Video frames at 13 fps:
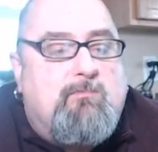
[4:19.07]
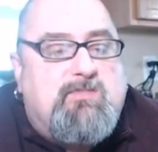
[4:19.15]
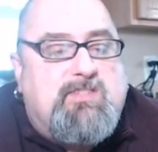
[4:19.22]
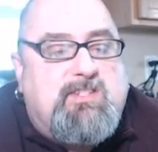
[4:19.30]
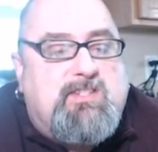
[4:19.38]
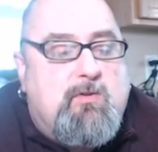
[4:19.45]

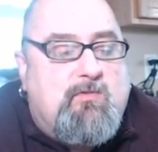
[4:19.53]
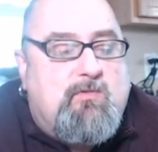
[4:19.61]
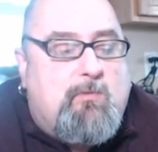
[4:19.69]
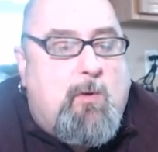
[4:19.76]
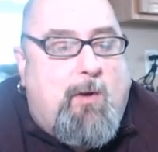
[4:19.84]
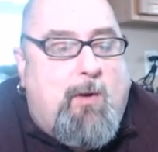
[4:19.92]
someone
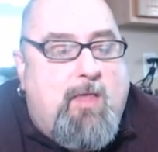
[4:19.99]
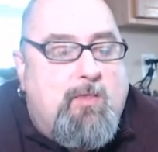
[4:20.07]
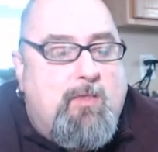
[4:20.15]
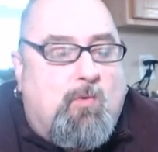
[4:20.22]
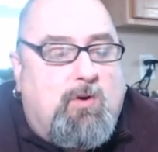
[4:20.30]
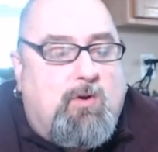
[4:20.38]
from
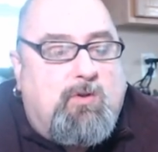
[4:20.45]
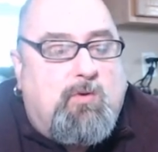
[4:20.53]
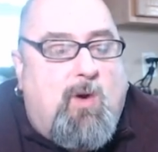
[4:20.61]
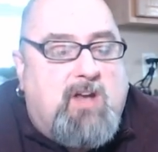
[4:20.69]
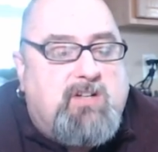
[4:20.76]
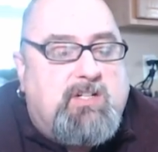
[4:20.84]
around the
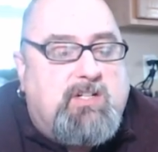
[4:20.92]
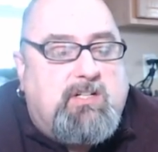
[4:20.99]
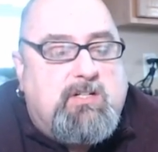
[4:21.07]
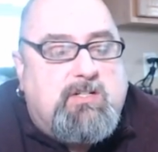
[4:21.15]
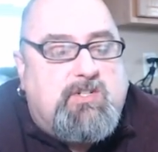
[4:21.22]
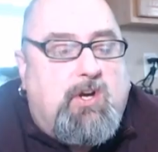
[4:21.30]
world
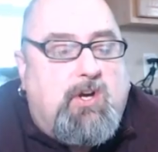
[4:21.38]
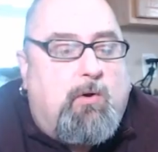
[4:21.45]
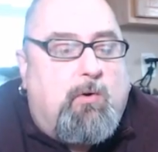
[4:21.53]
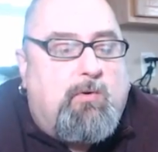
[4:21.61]
watching this show.